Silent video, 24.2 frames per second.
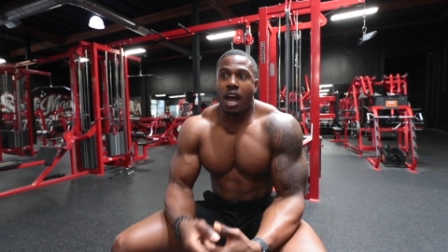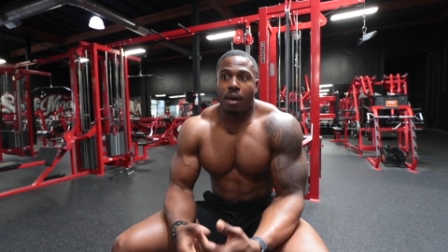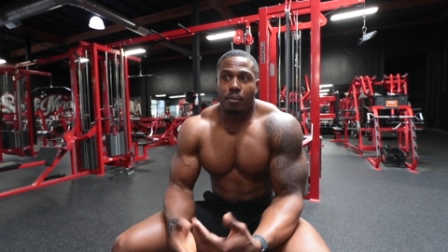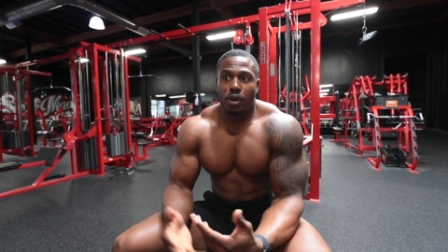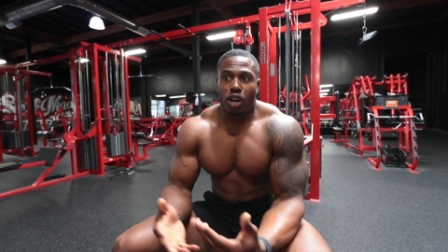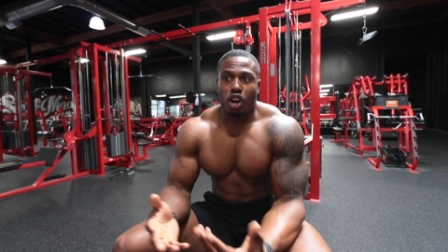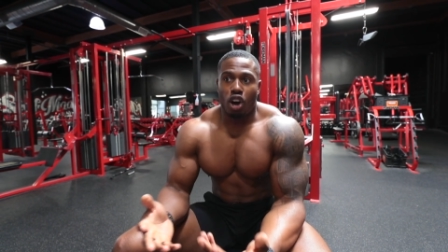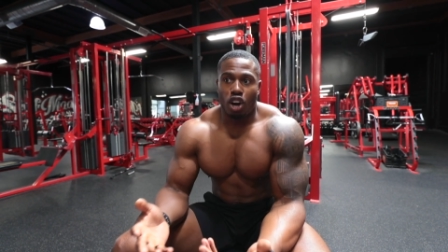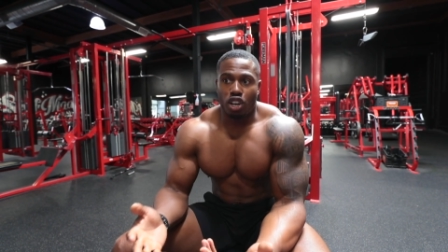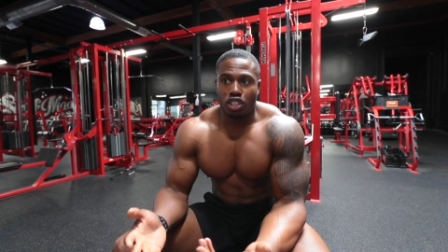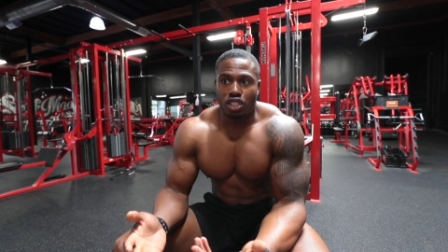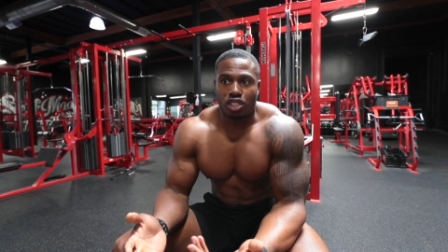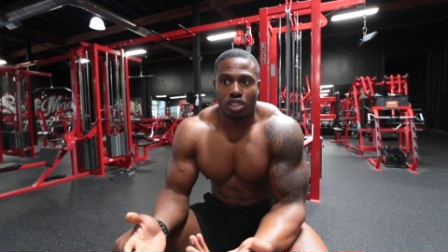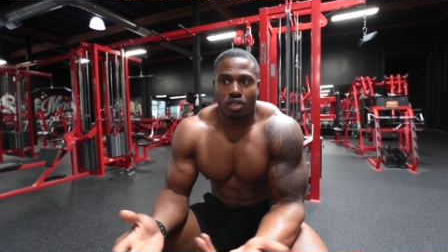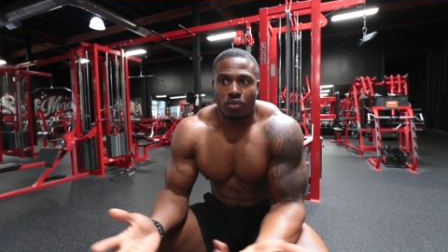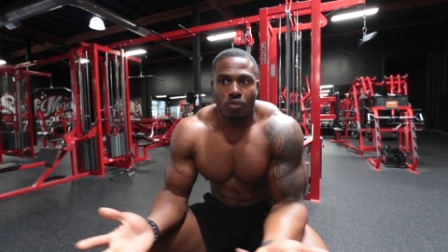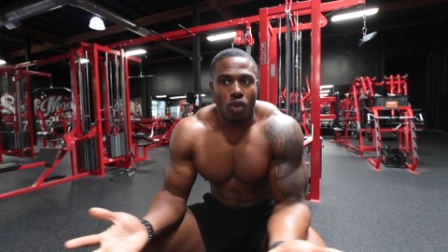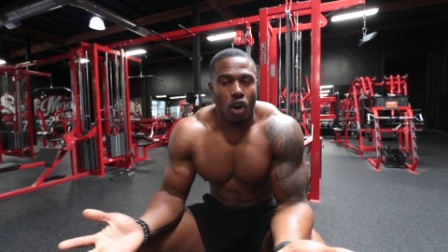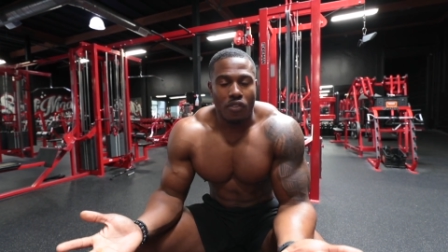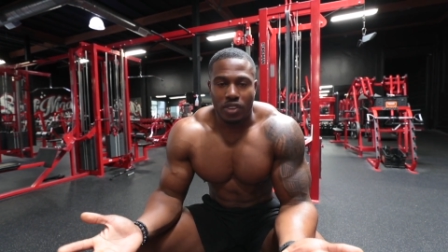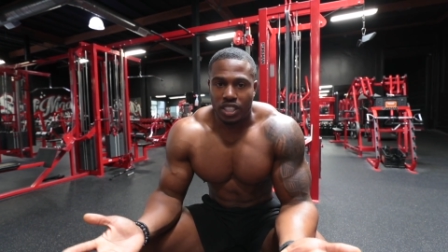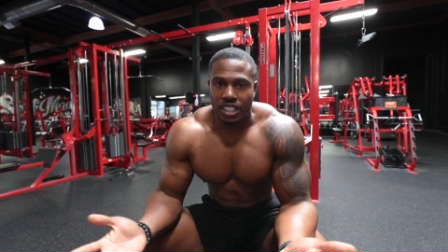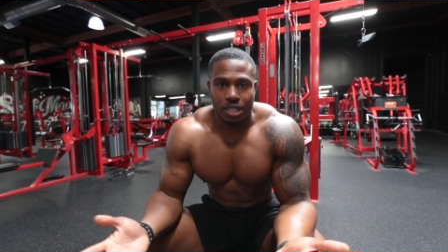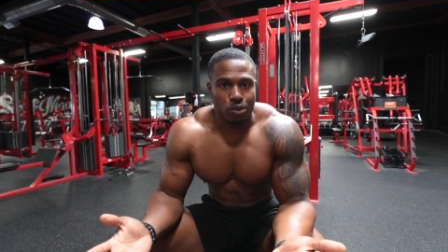because
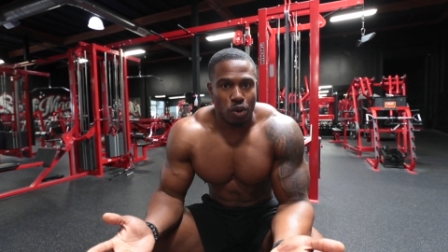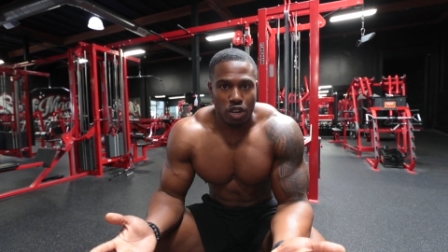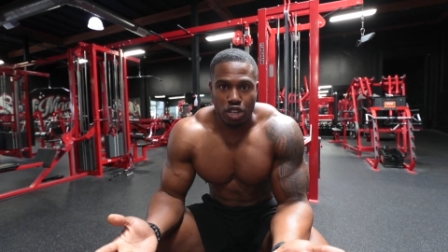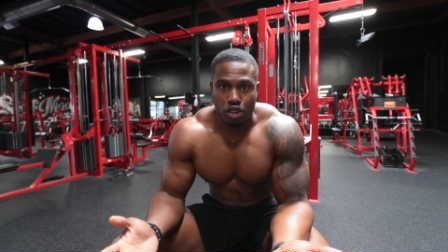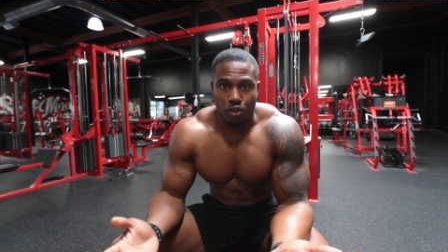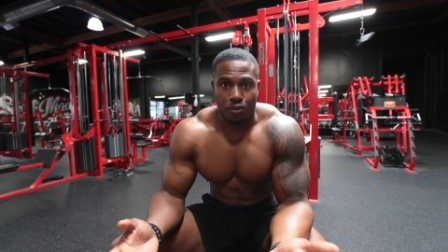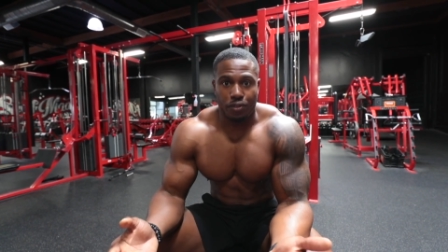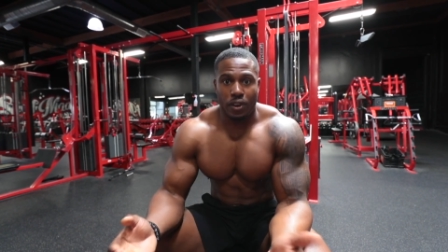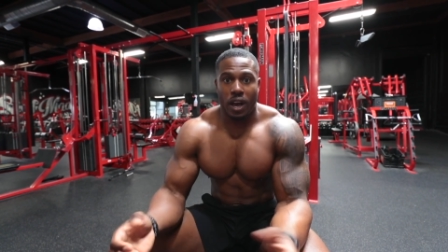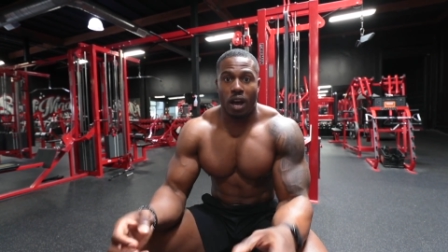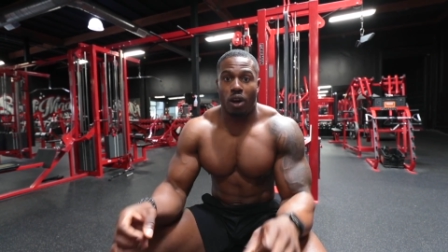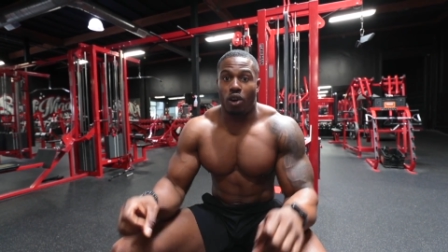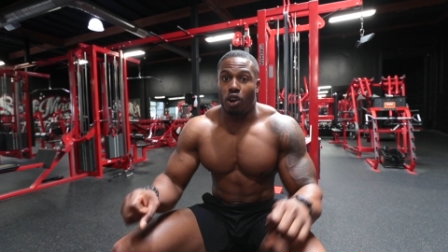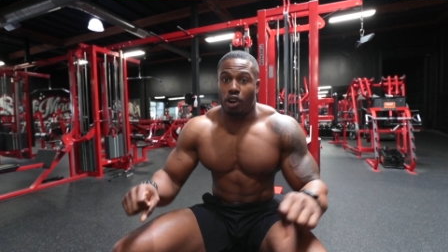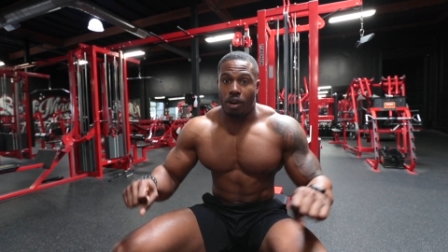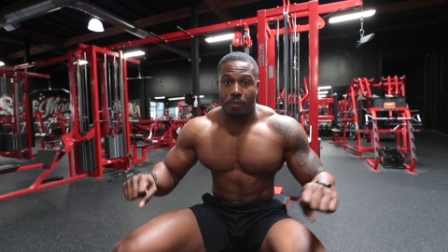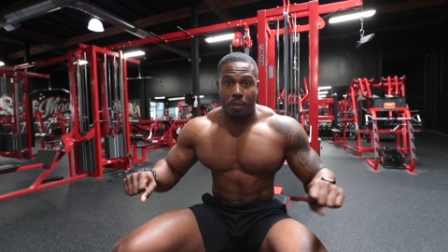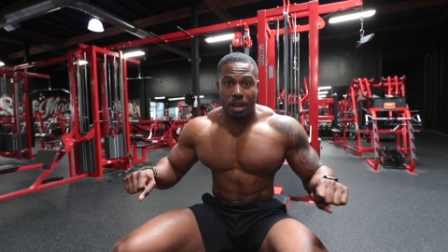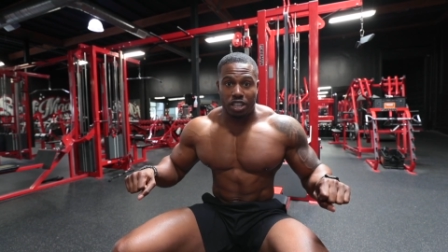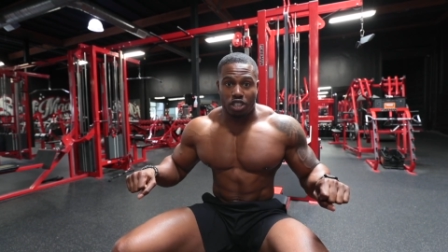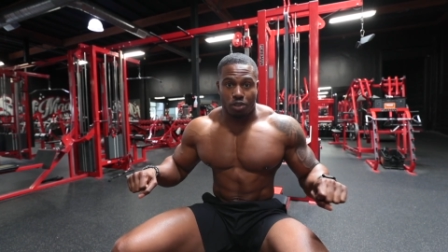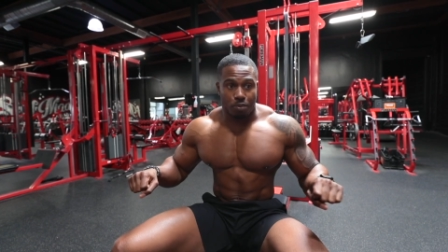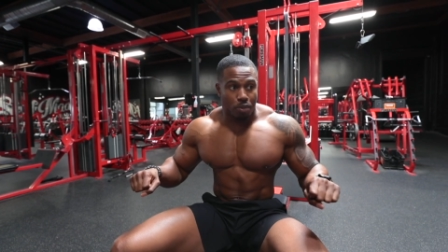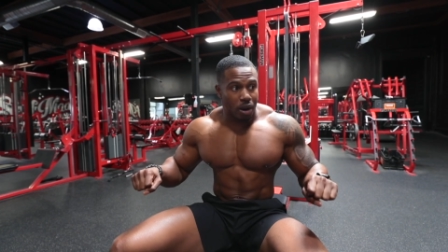obviously when you fail on a
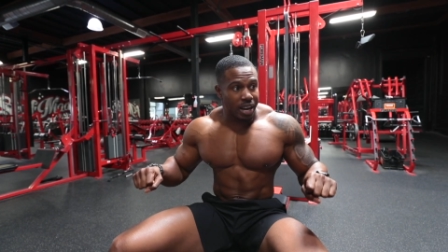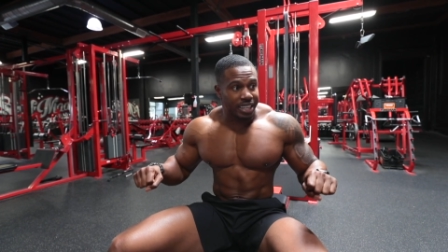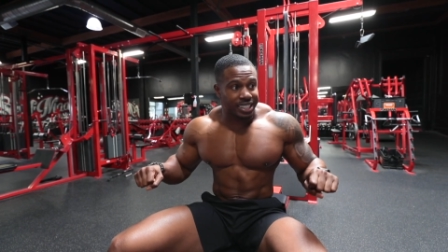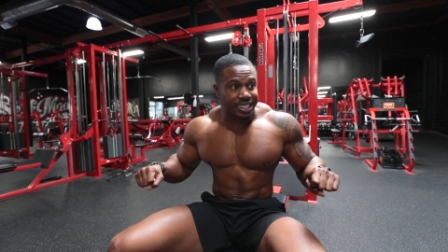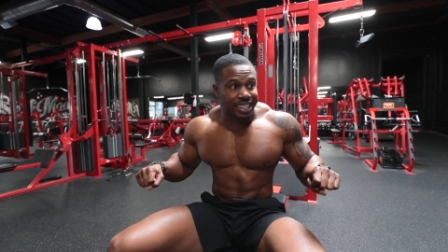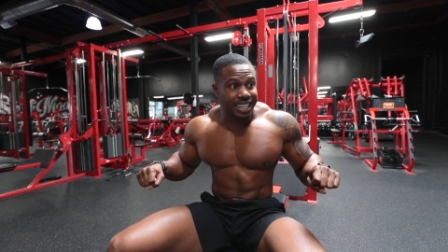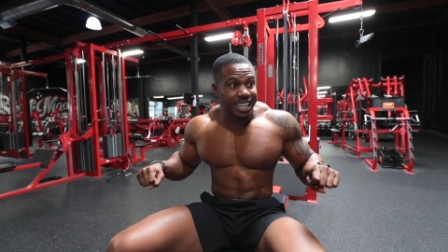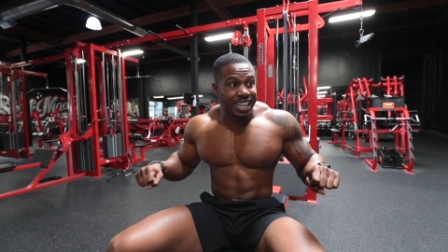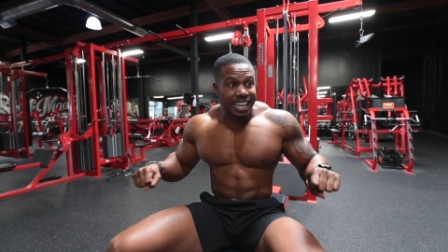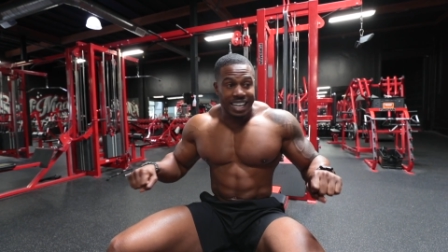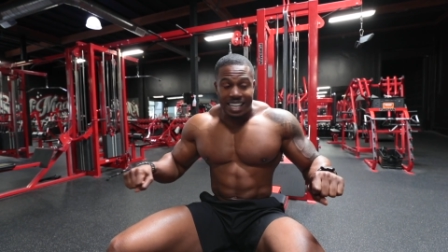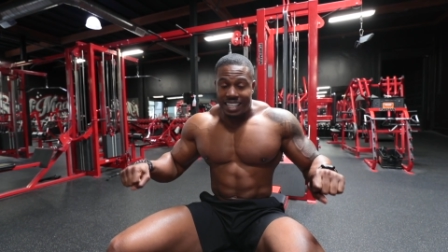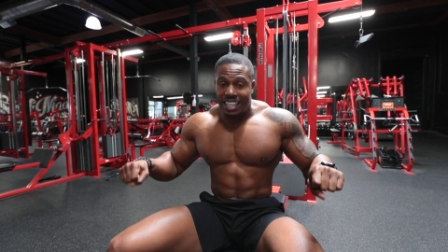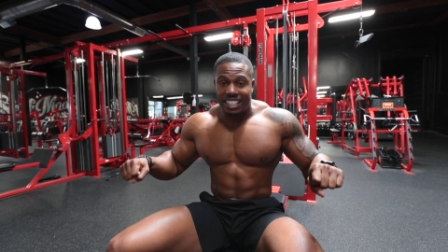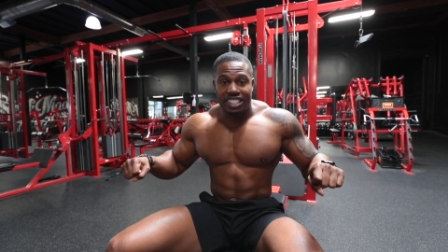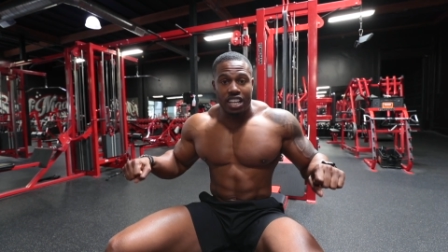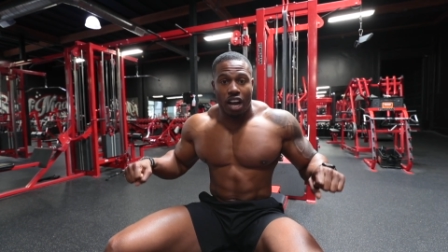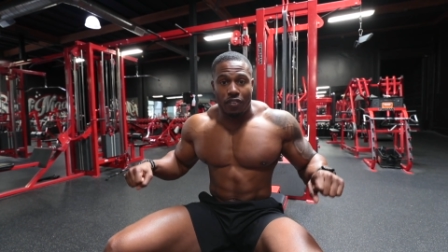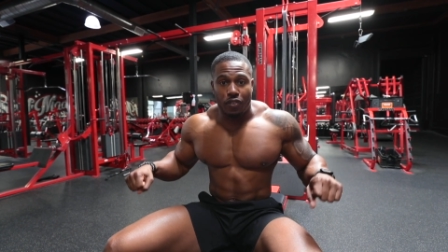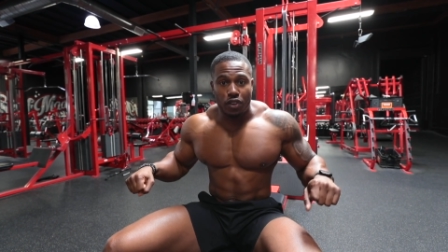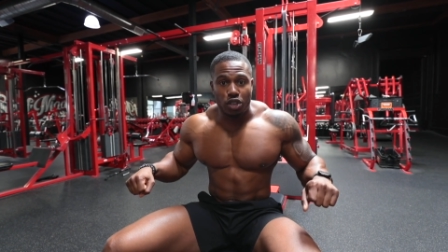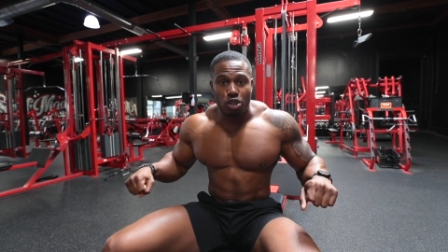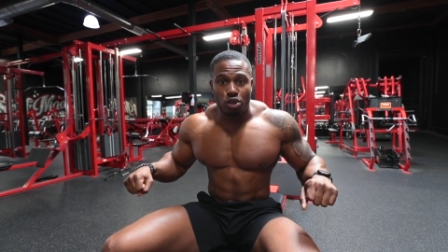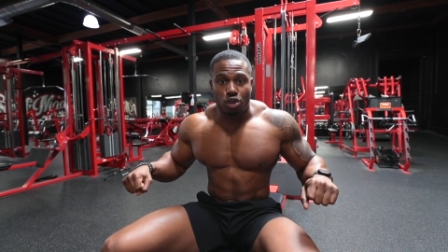bench press, there's
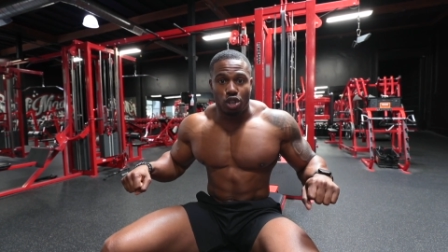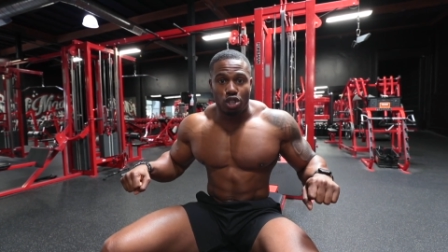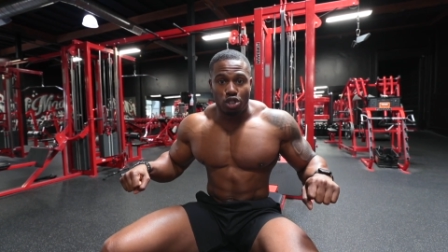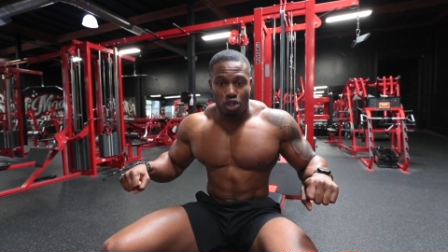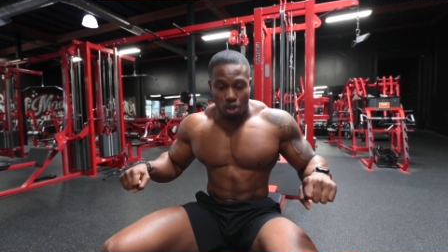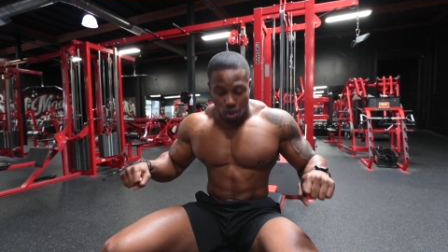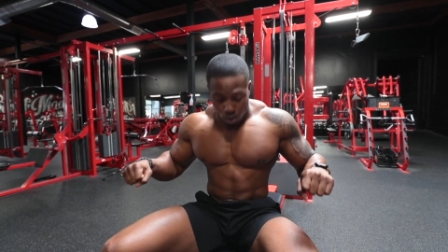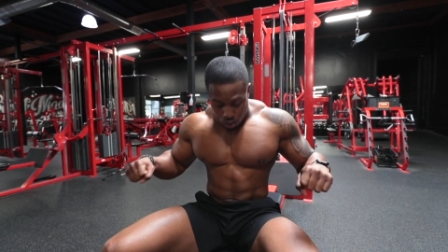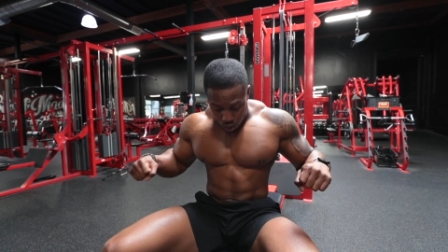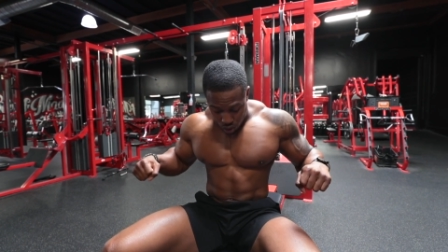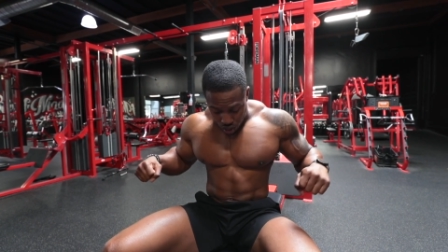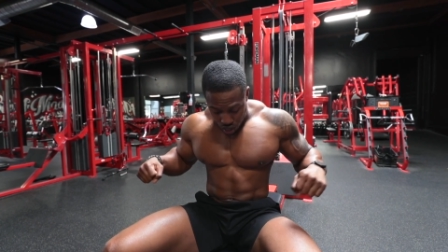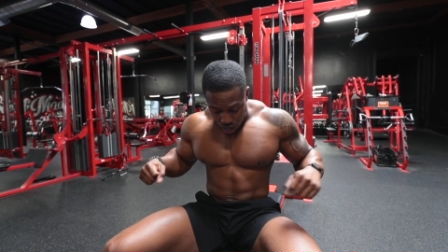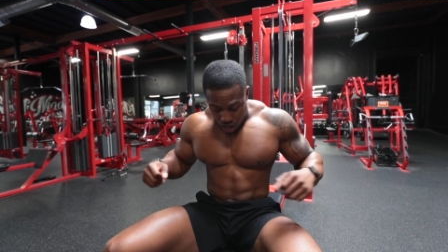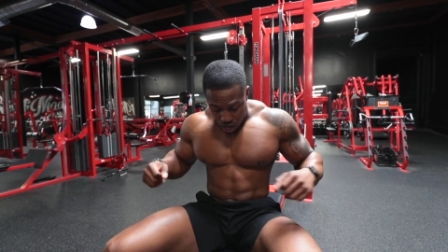nothing you can do